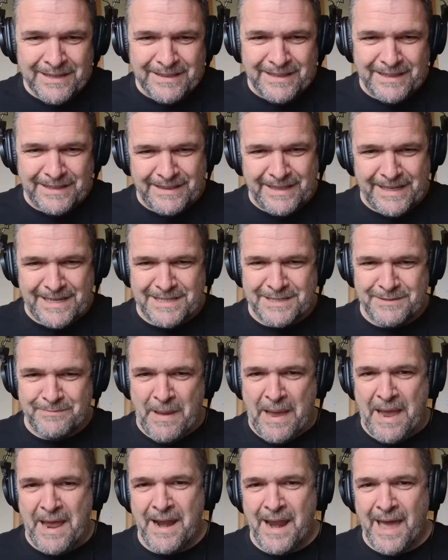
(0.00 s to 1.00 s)
that these
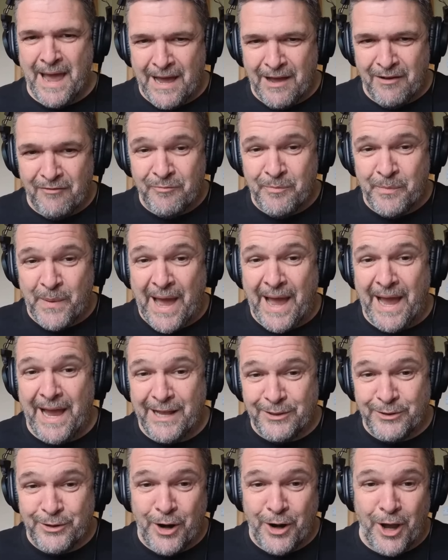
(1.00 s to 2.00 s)
men have
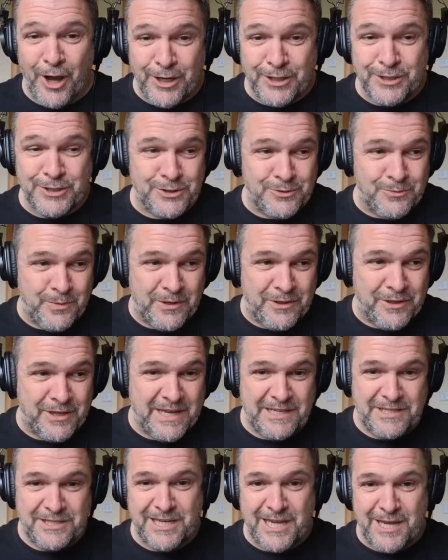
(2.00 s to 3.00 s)
behind their houses with
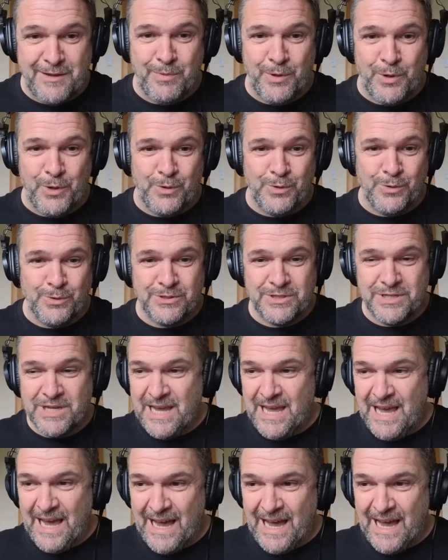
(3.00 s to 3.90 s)
gazebos